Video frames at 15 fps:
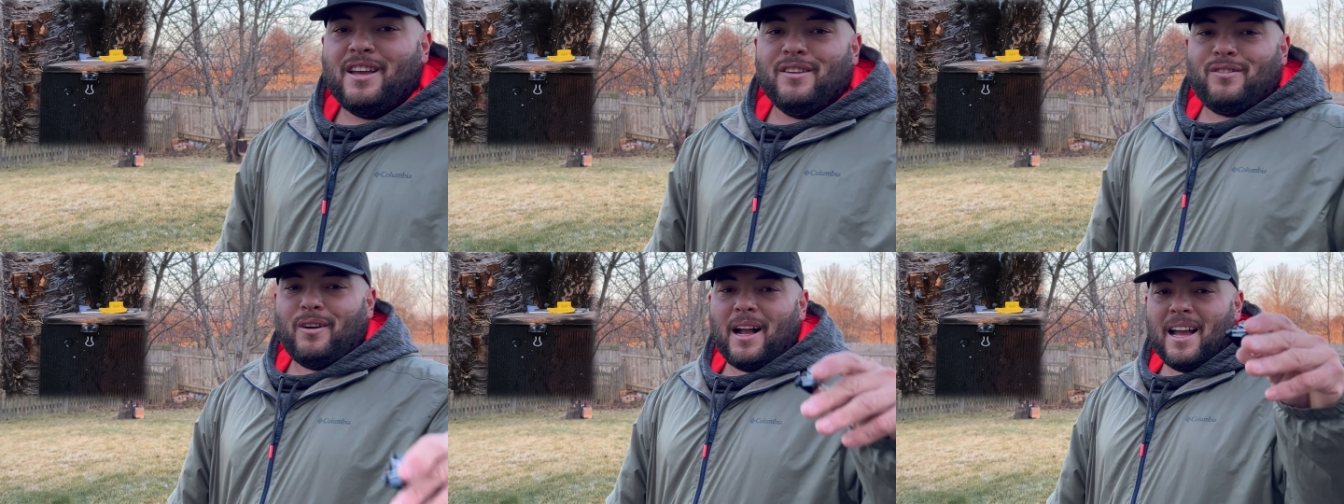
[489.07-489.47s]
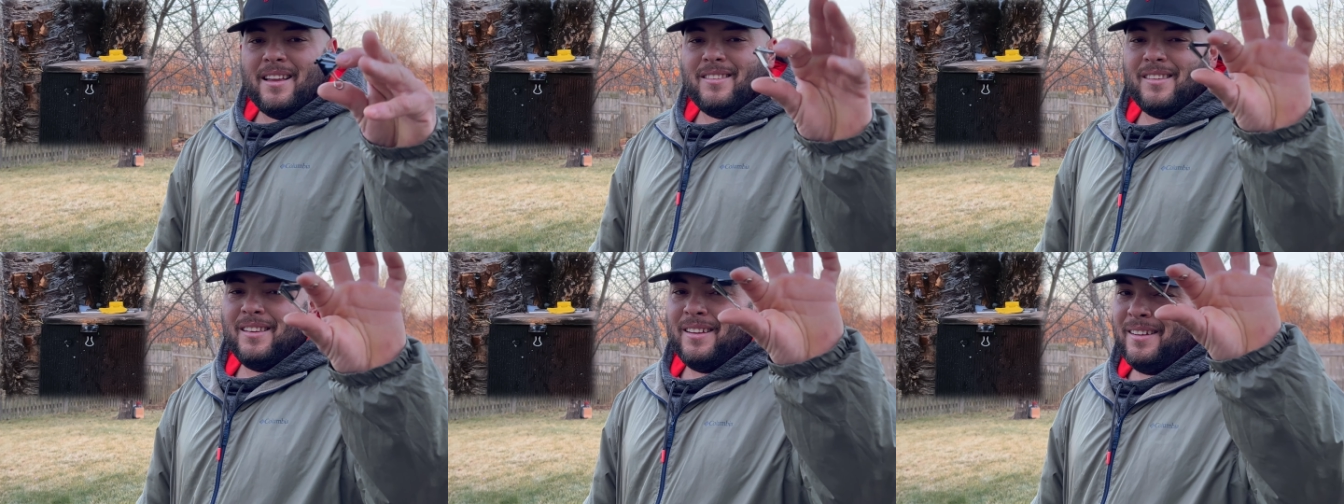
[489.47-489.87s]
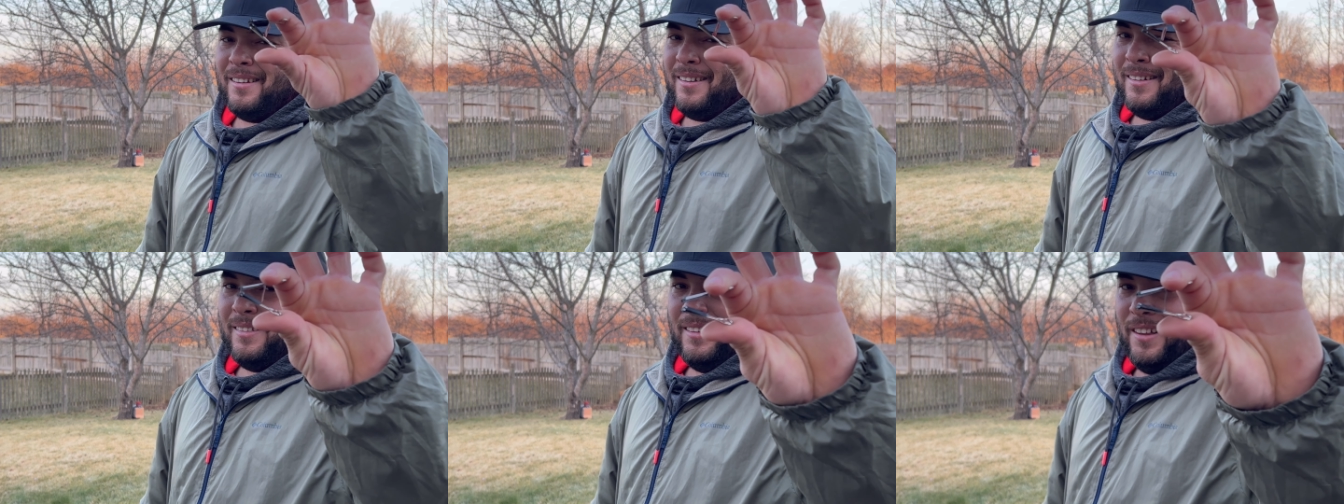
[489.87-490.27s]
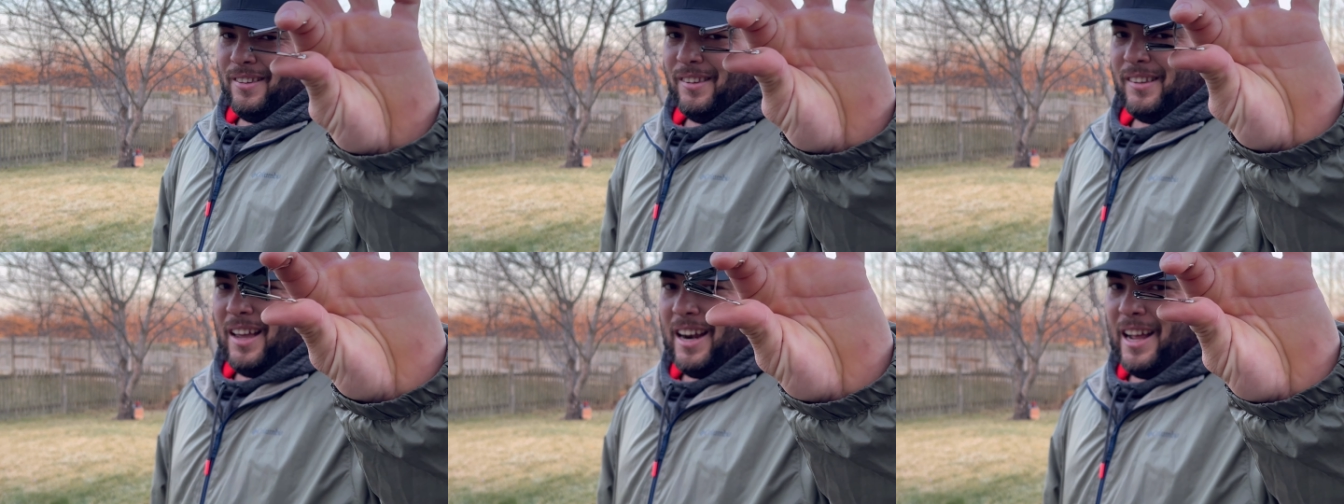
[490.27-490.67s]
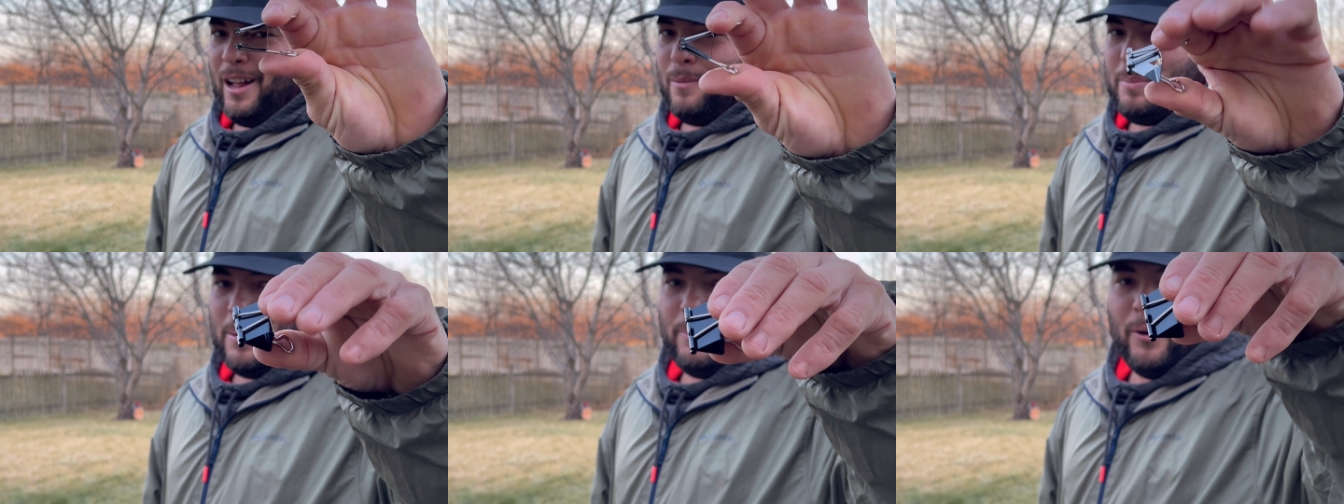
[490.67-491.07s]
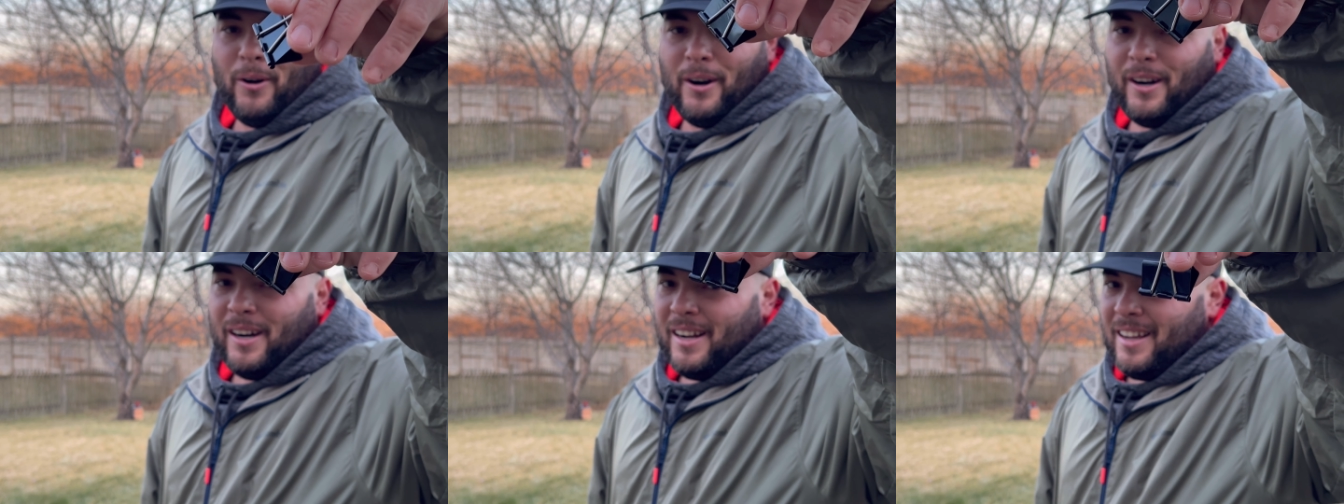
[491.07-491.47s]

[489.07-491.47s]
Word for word: So guys, this is gonna help you more.